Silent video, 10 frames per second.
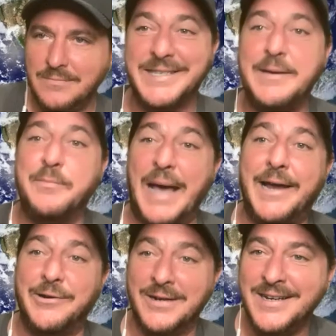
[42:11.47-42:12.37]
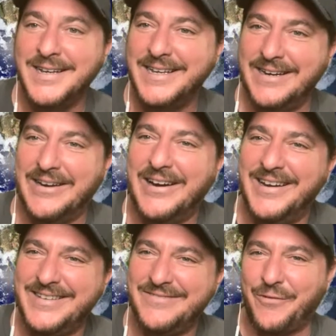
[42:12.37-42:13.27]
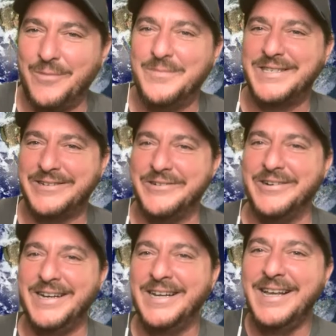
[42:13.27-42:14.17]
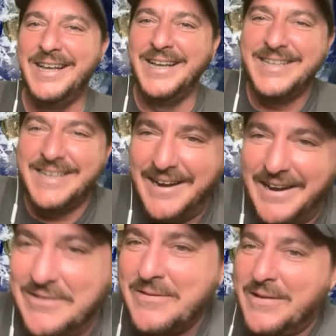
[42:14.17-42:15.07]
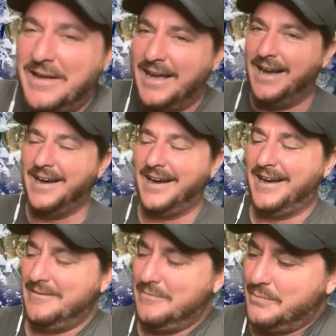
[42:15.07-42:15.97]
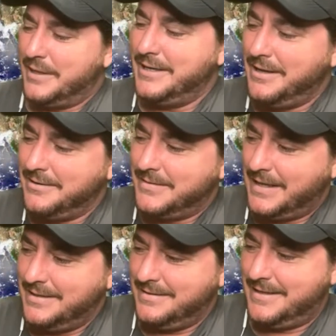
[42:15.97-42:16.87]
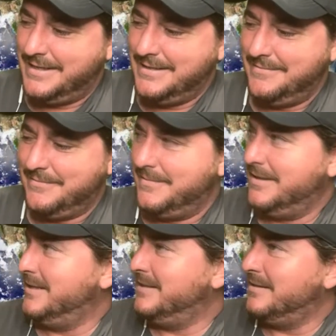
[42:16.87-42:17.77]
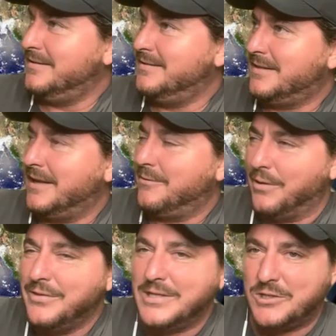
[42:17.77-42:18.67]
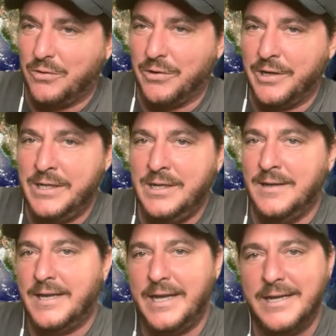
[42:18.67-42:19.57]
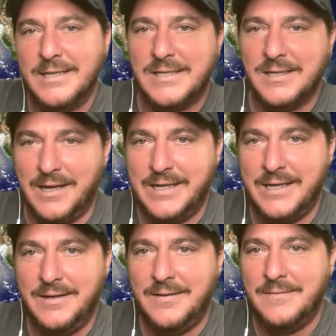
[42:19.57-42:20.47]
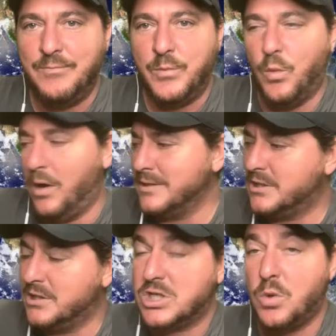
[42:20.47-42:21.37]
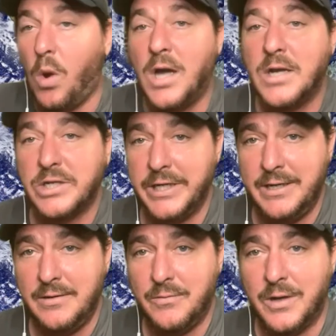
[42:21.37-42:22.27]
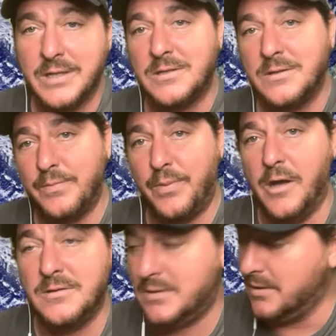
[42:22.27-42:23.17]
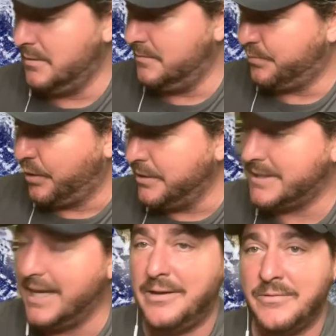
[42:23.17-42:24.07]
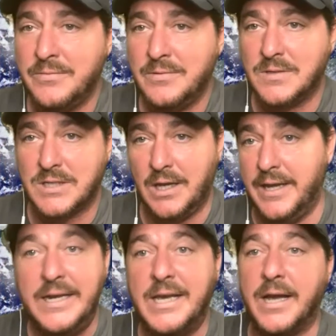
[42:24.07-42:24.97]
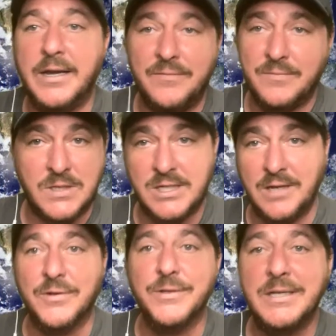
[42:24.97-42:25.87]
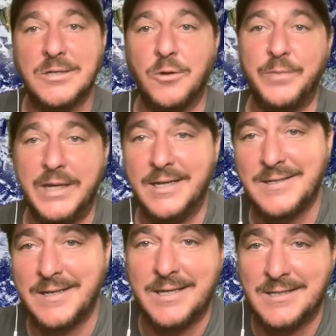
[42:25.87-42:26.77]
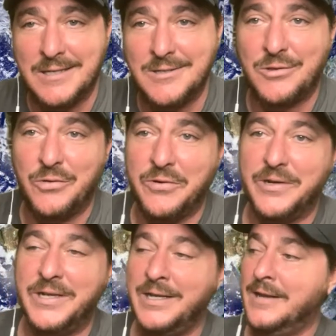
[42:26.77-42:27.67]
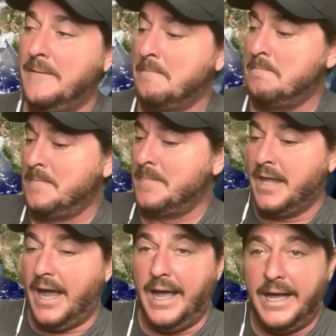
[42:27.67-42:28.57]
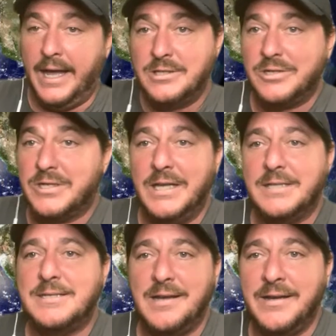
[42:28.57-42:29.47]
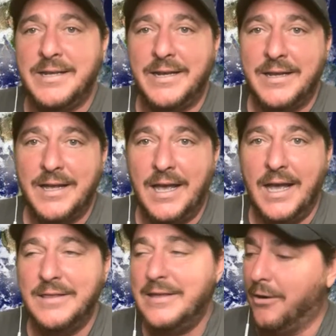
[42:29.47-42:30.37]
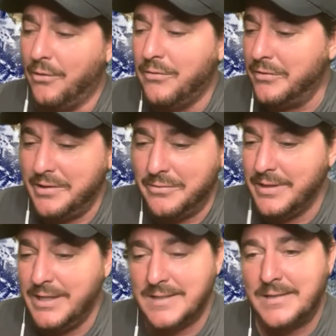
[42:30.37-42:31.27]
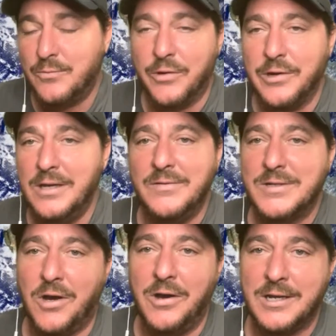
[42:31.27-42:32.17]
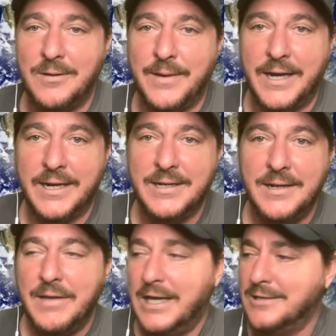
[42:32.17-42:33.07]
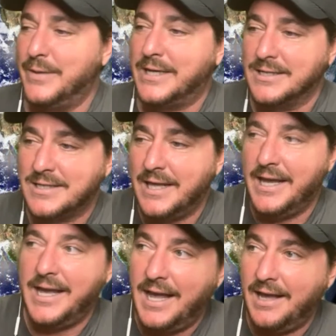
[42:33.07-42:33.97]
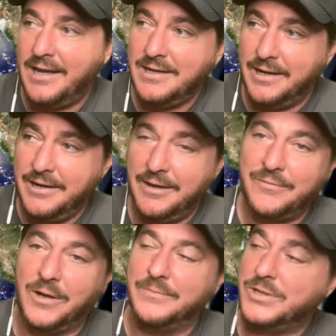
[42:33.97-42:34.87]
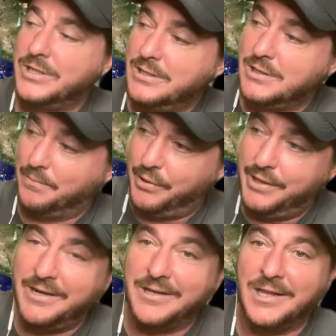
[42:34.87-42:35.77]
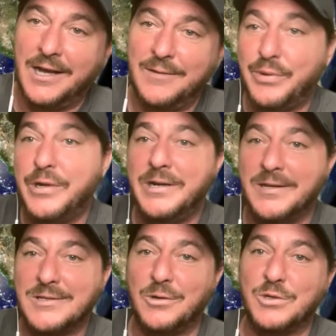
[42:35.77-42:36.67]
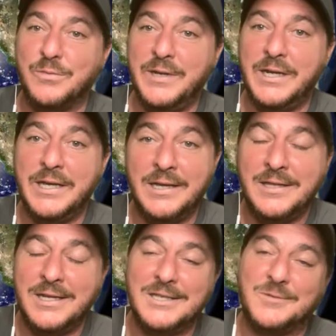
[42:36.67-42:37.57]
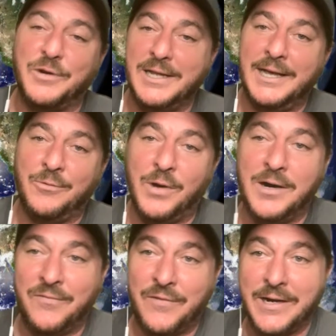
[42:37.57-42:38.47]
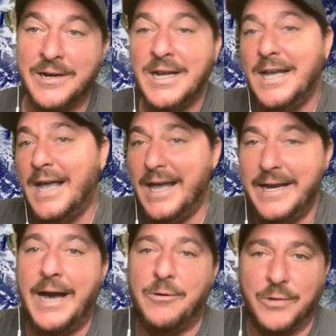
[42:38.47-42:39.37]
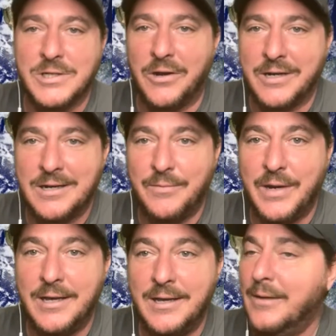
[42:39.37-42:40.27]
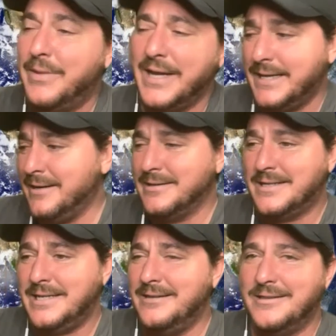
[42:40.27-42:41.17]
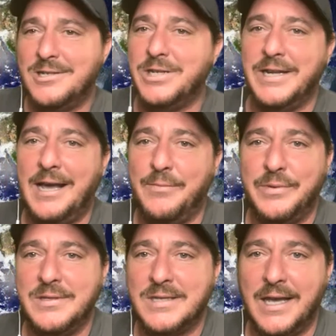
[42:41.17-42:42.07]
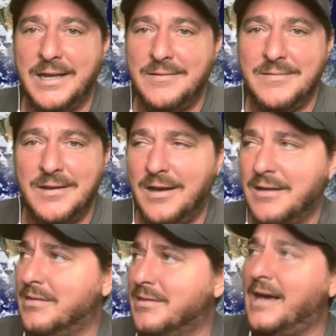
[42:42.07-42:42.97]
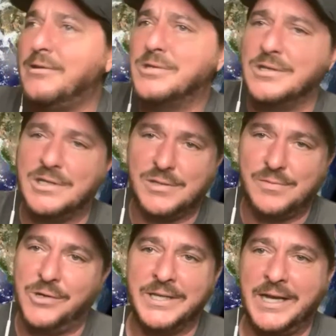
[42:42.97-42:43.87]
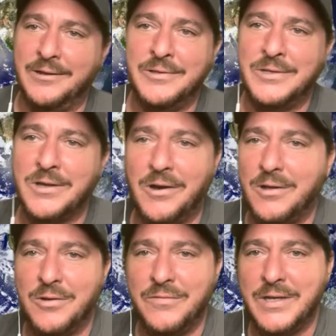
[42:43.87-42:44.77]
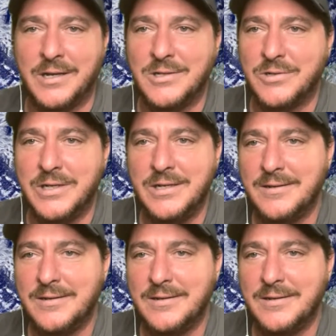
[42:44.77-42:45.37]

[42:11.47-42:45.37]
to see a pattern here for Missouri, you know. But no, they run the story. He doesn't like it, wants to squash it, wants to put down any kind of civil disobedience against his authority, and it just gets done. And the only reason we're even talking about it is because they had enough gumption to put it online, put it on social media, and then it spread like wildfire. And now we're talking about it. But I guarantee you this shit happens at 1,000 small towns all over the country.